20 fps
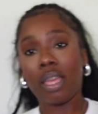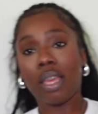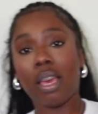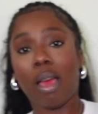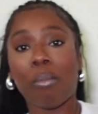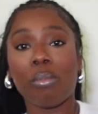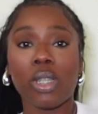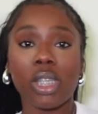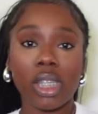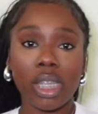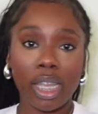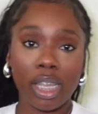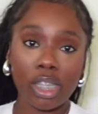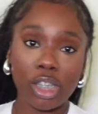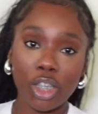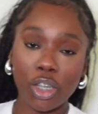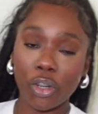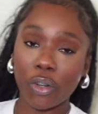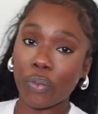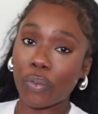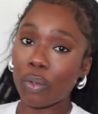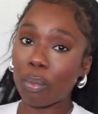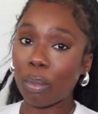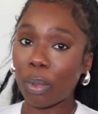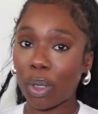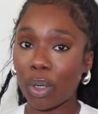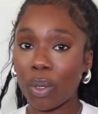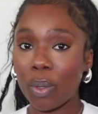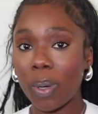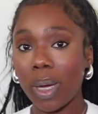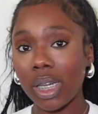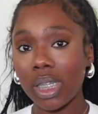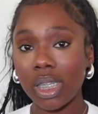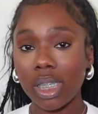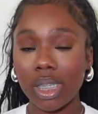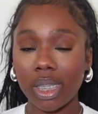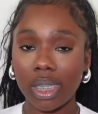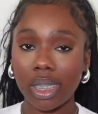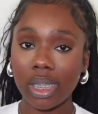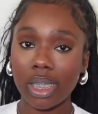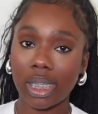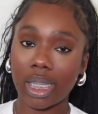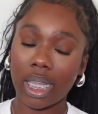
I'm just answering a few more questions,